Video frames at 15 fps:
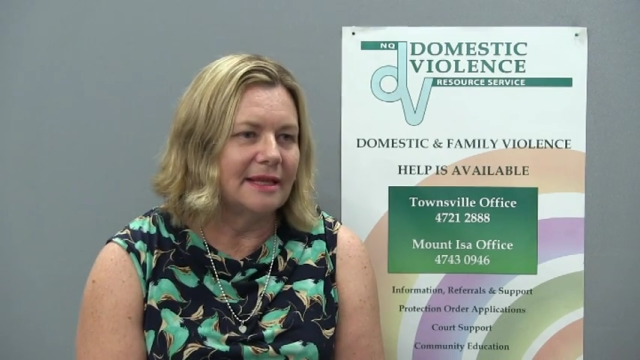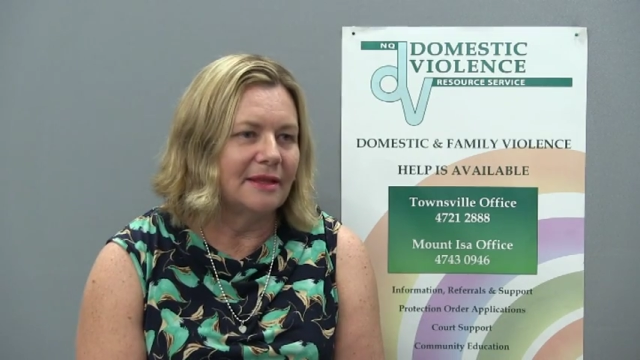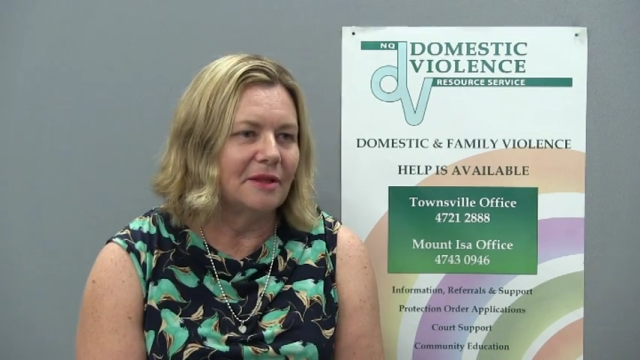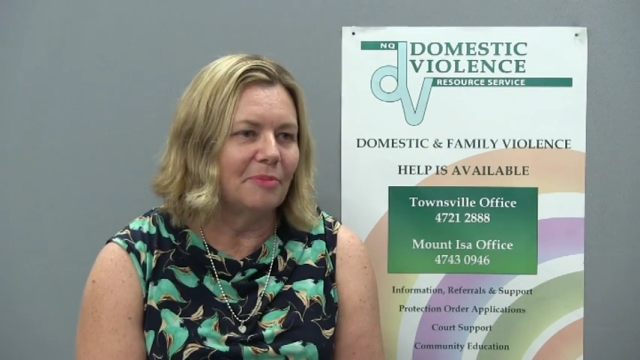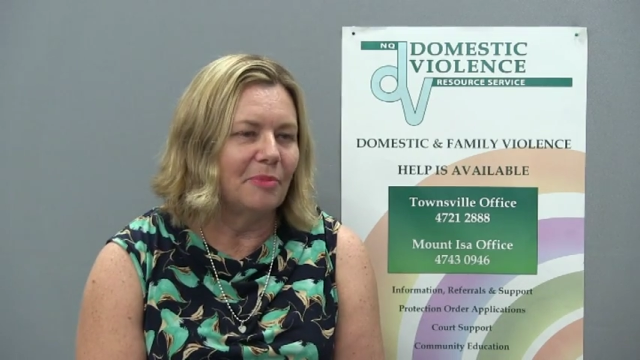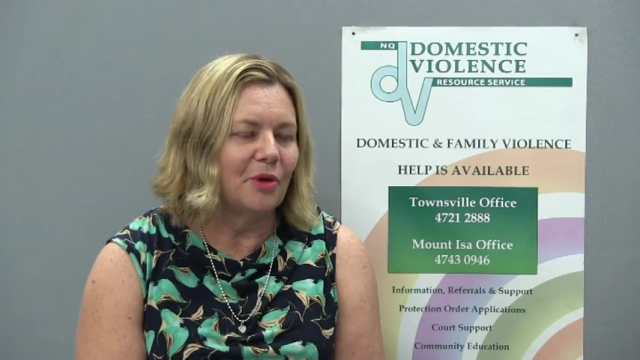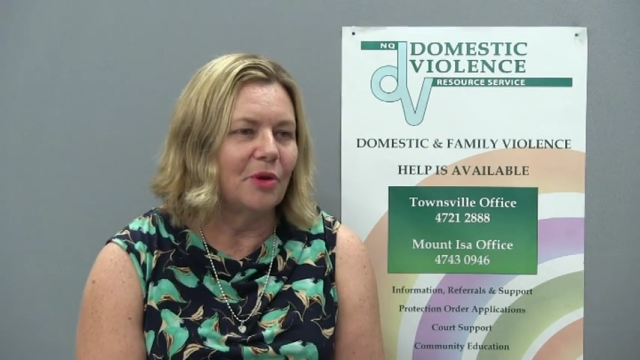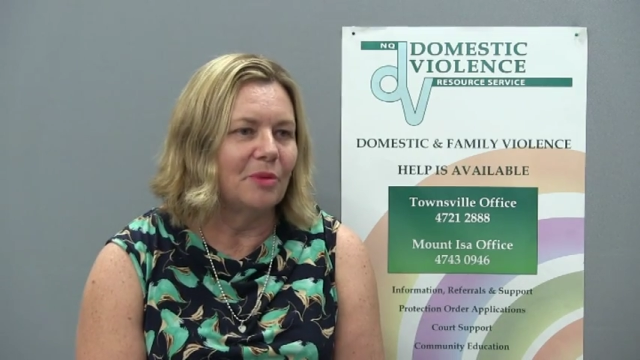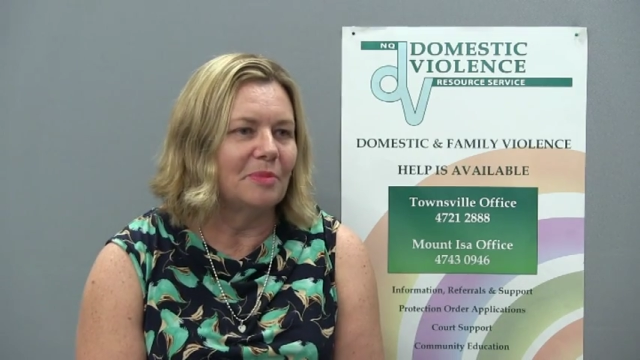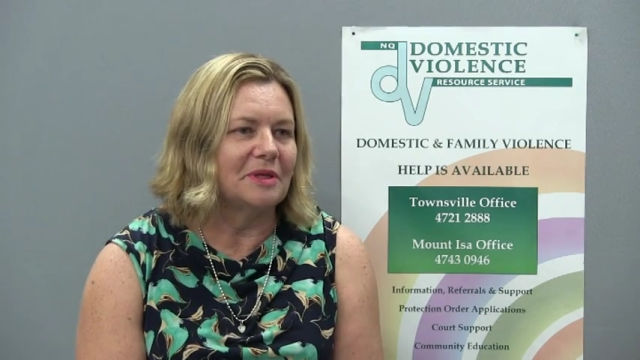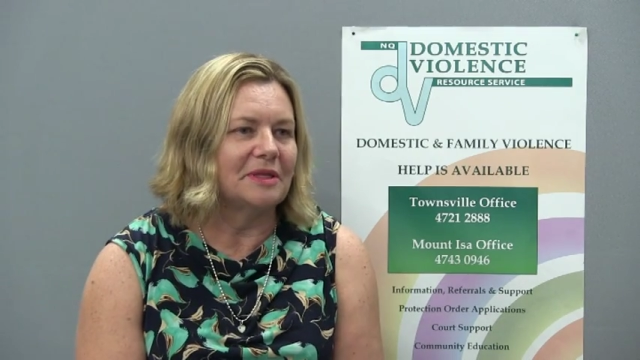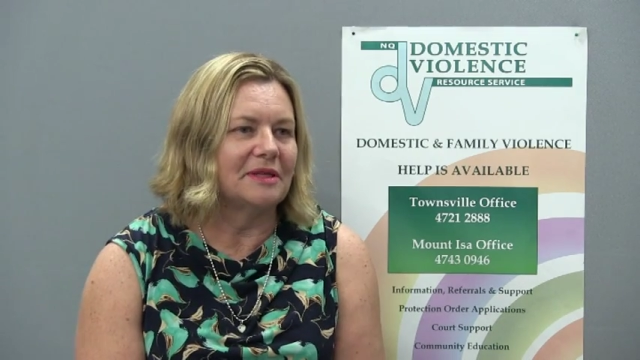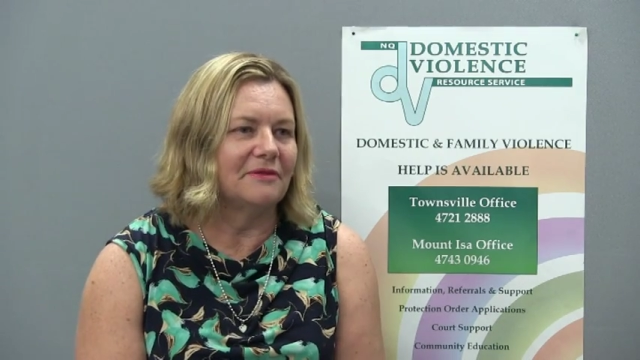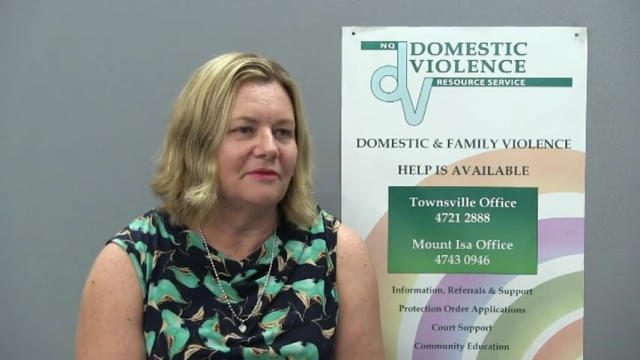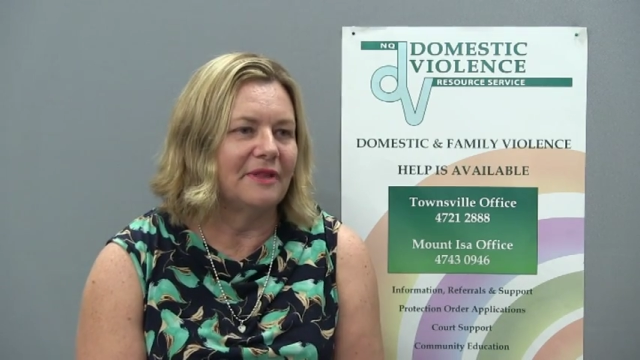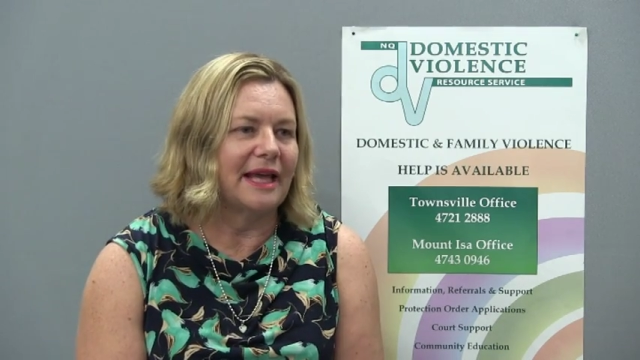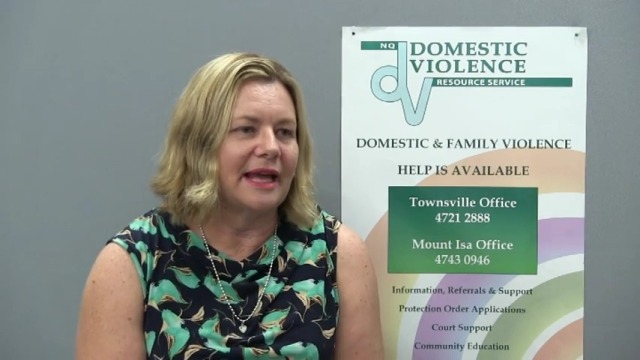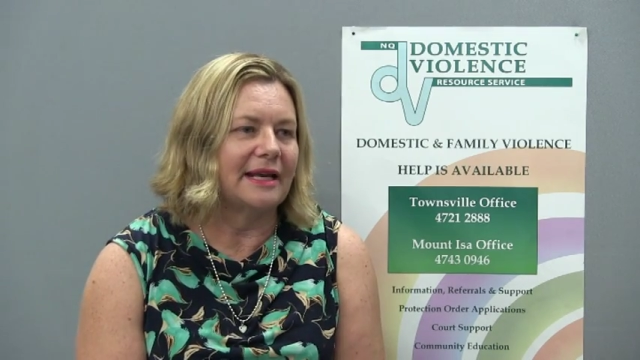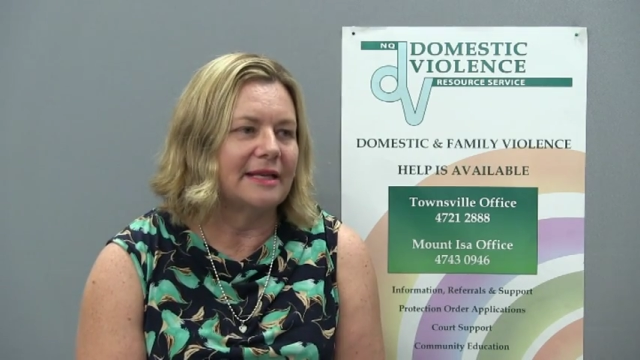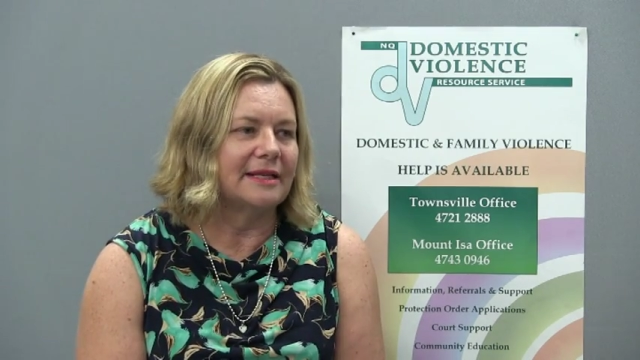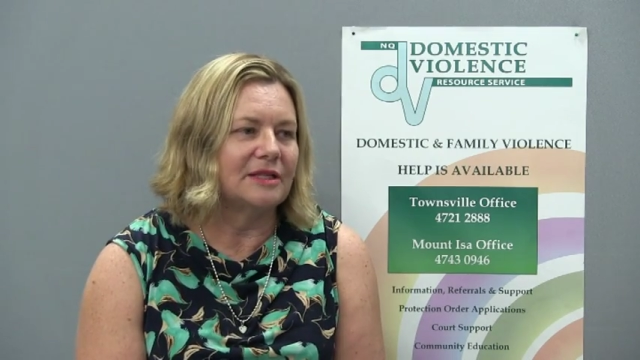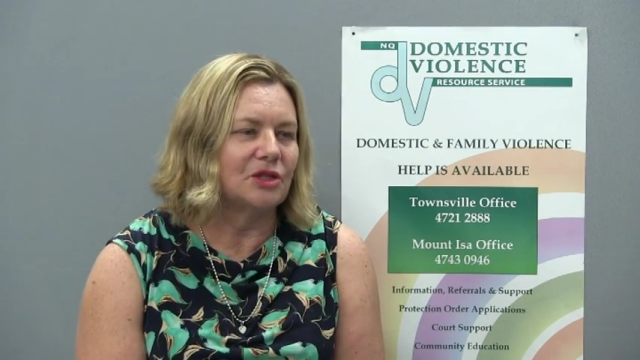And the purpose of
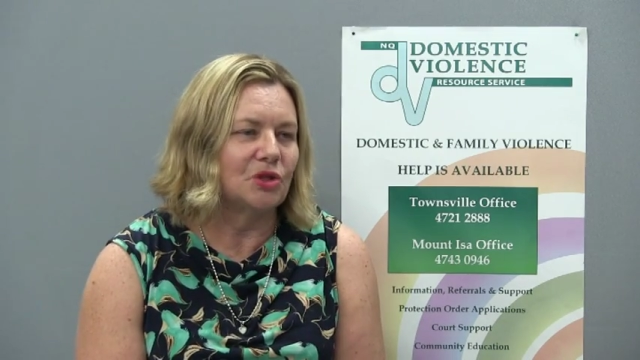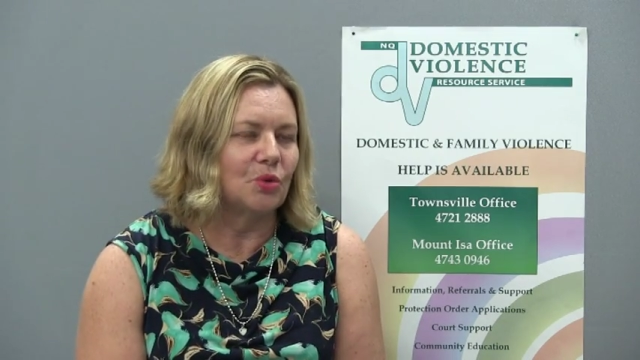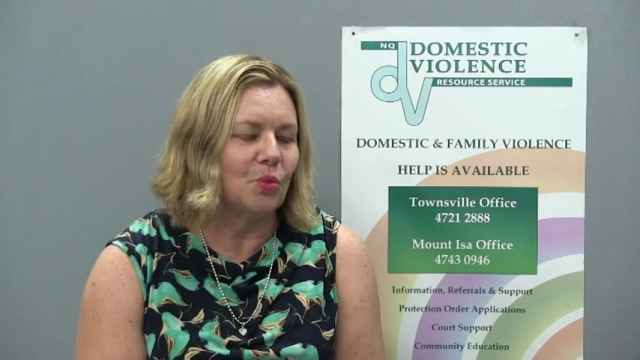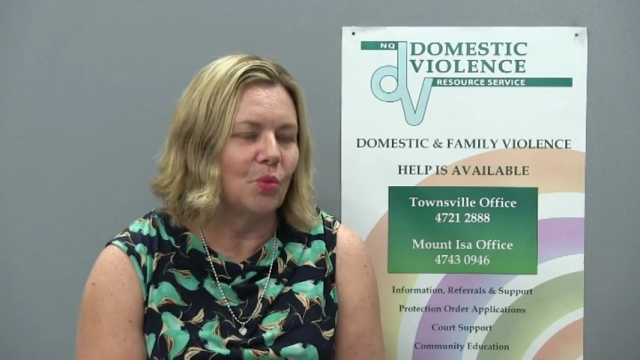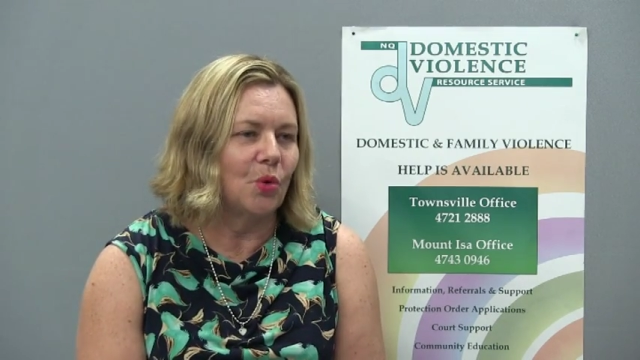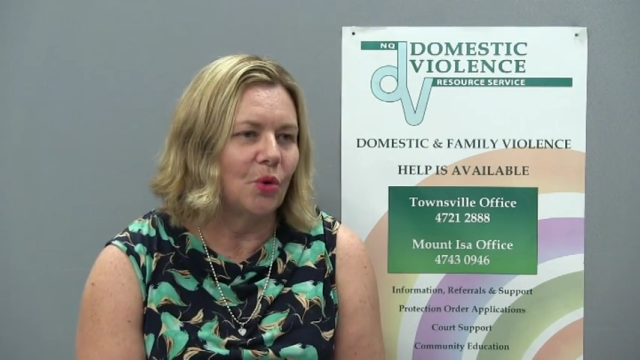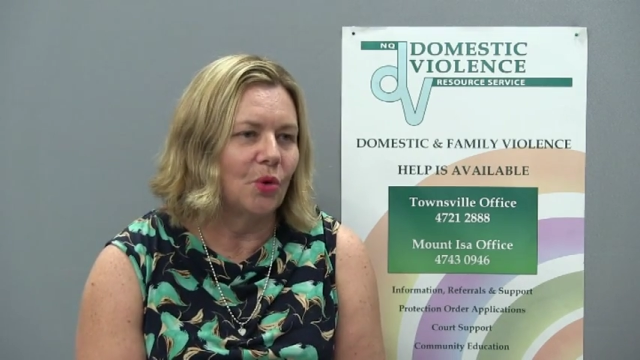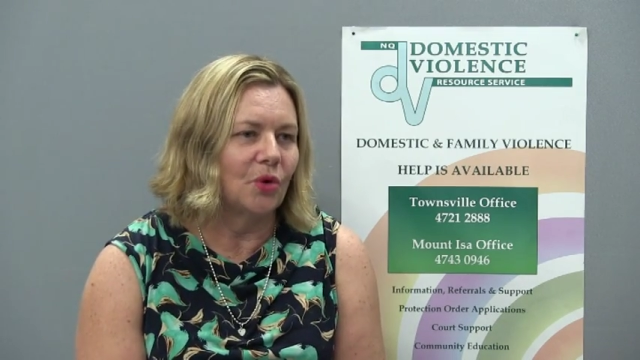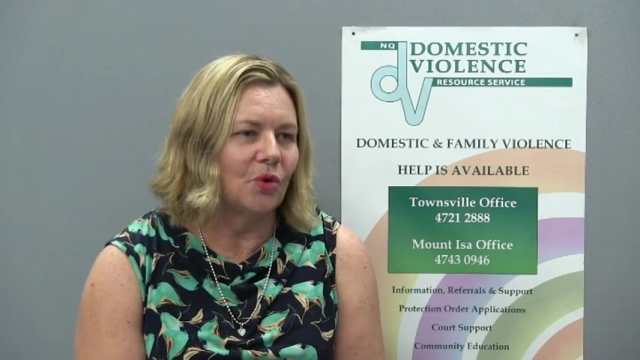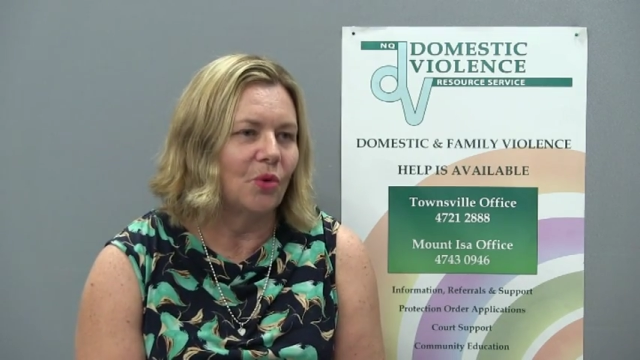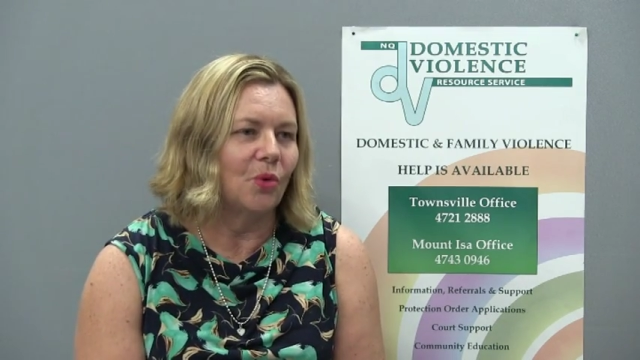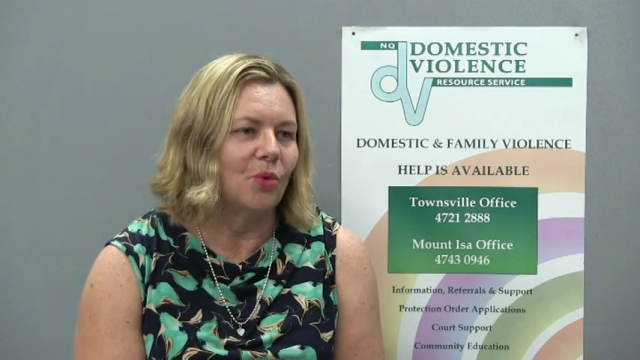that is to work